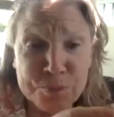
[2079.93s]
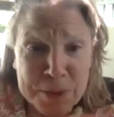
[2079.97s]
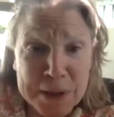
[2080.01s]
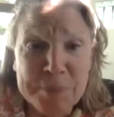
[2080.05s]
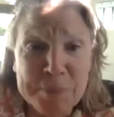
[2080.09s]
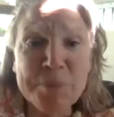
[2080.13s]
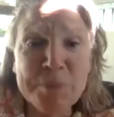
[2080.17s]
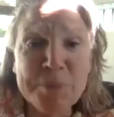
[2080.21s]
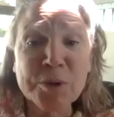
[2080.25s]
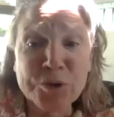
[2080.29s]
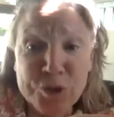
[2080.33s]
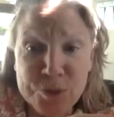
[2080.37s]

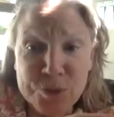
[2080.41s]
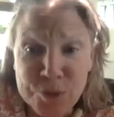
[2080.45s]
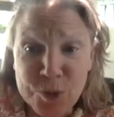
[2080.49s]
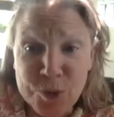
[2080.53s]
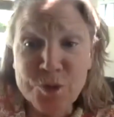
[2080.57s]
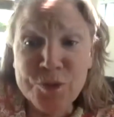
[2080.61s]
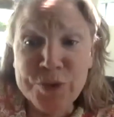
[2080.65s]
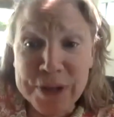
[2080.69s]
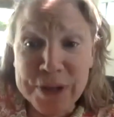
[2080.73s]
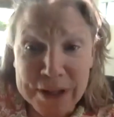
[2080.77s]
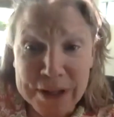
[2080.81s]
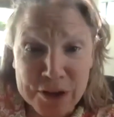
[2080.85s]
people to
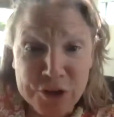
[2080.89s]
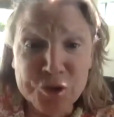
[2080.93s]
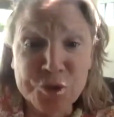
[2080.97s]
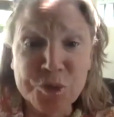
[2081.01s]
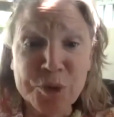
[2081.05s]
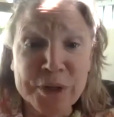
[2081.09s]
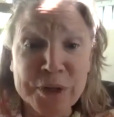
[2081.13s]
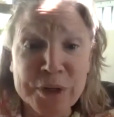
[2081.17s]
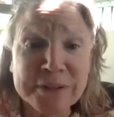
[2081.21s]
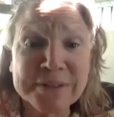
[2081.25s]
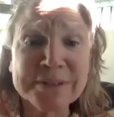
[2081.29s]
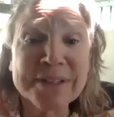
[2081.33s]
move to
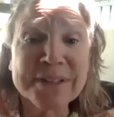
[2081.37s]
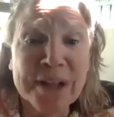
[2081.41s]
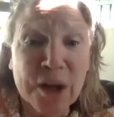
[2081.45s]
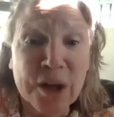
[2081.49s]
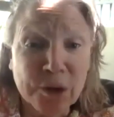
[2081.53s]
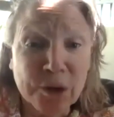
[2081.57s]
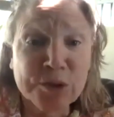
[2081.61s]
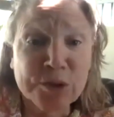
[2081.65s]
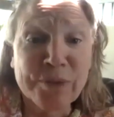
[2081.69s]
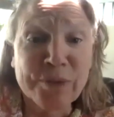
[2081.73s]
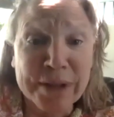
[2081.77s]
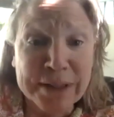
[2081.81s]
Israel to
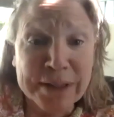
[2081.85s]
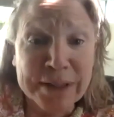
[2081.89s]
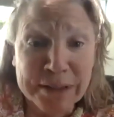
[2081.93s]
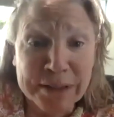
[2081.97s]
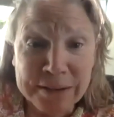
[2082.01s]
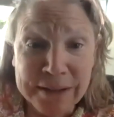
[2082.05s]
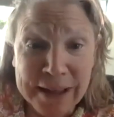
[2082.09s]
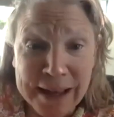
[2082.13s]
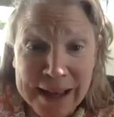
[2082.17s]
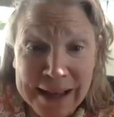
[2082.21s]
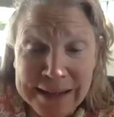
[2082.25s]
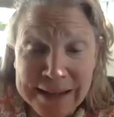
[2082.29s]
cultivate the
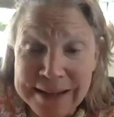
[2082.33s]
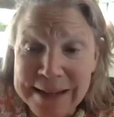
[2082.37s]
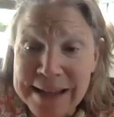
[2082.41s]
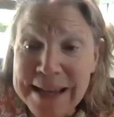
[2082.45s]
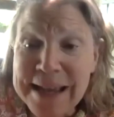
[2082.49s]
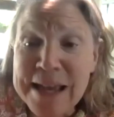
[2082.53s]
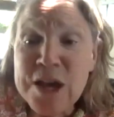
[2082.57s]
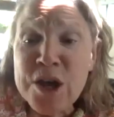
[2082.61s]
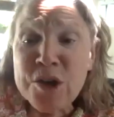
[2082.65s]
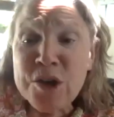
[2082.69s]
land.